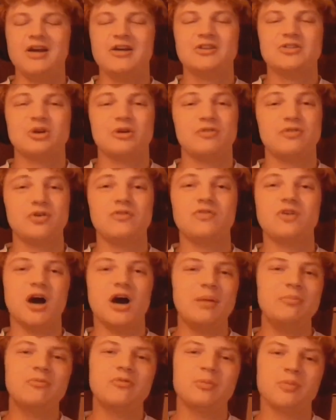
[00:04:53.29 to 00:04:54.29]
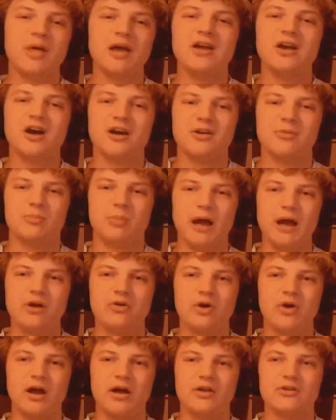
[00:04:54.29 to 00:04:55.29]
So if you've come from that kind of
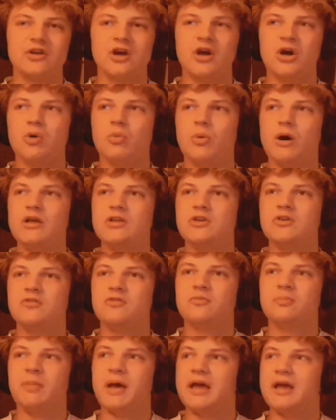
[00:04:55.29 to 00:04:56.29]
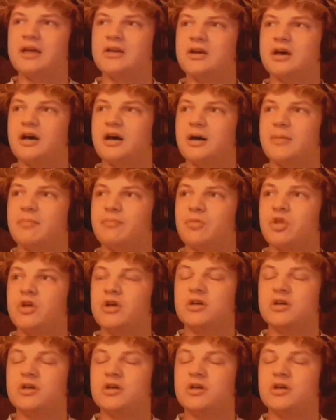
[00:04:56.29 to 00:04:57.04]
background, where you've made um,